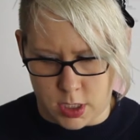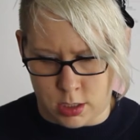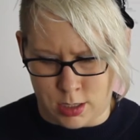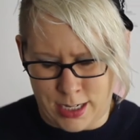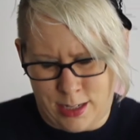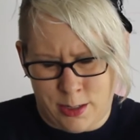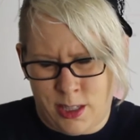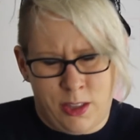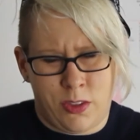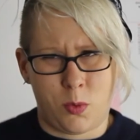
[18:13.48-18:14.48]
But
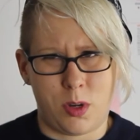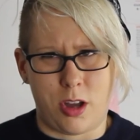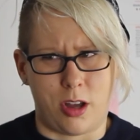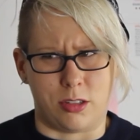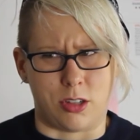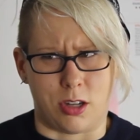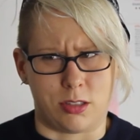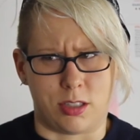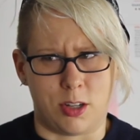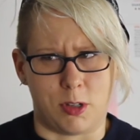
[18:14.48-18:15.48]
like, we're all
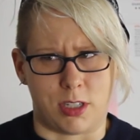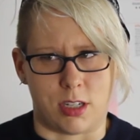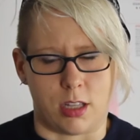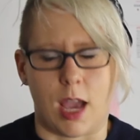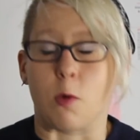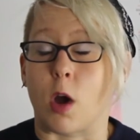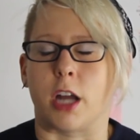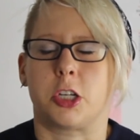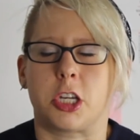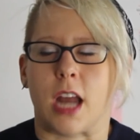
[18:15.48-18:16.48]
adults. No one's done that.
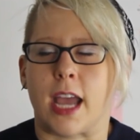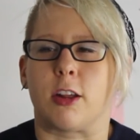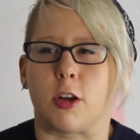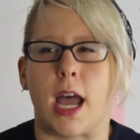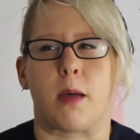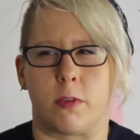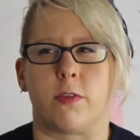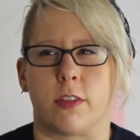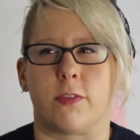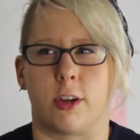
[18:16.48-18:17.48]
Watch tonight; it'll
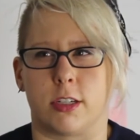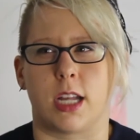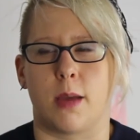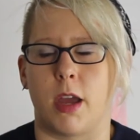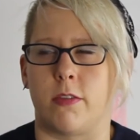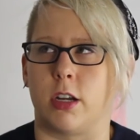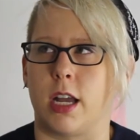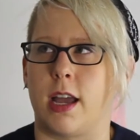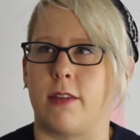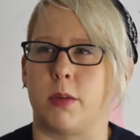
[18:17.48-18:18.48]
happen for the first time ever,
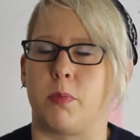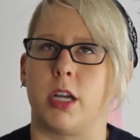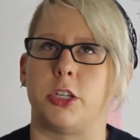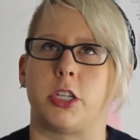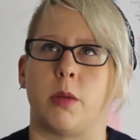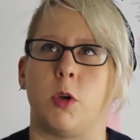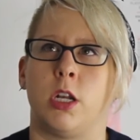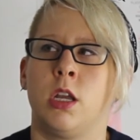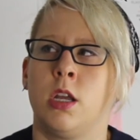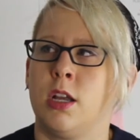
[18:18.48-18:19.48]
and i have to punch
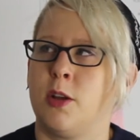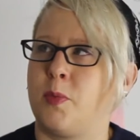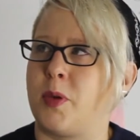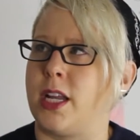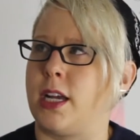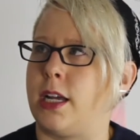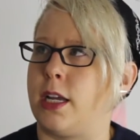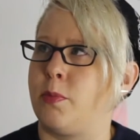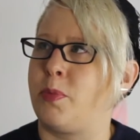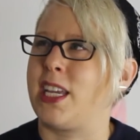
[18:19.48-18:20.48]
someone. But
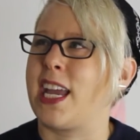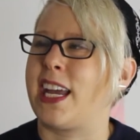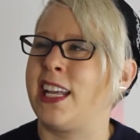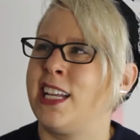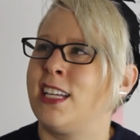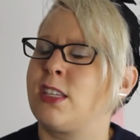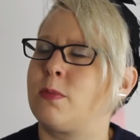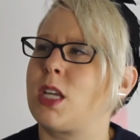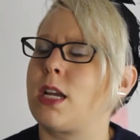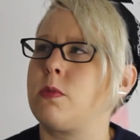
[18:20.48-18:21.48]
uh, but yeah,
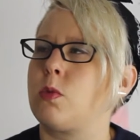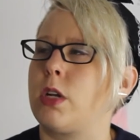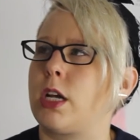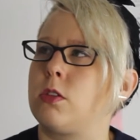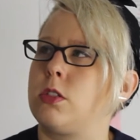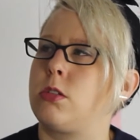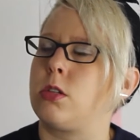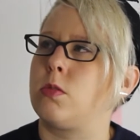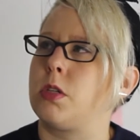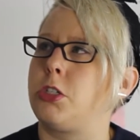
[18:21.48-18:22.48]
sometimes when I'll
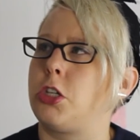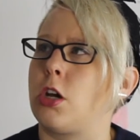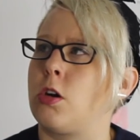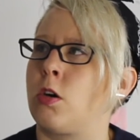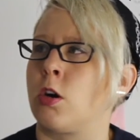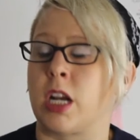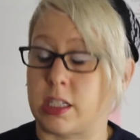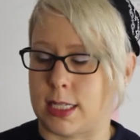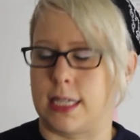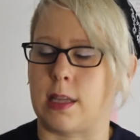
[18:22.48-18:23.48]
do a joke or
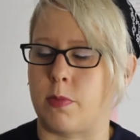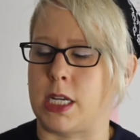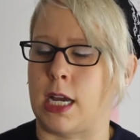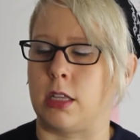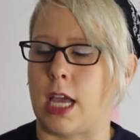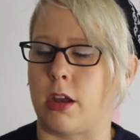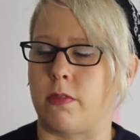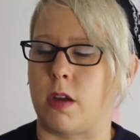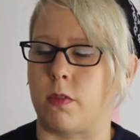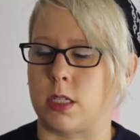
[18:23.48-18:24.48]
I'll say something out
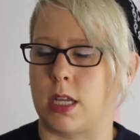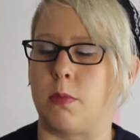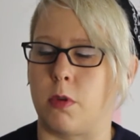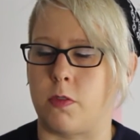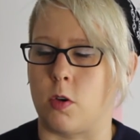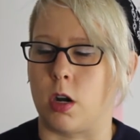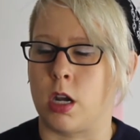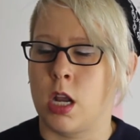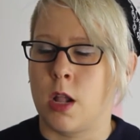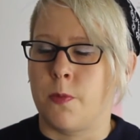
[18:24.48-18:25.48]
loud I've never said
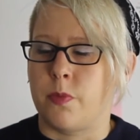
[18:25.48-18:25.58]
before,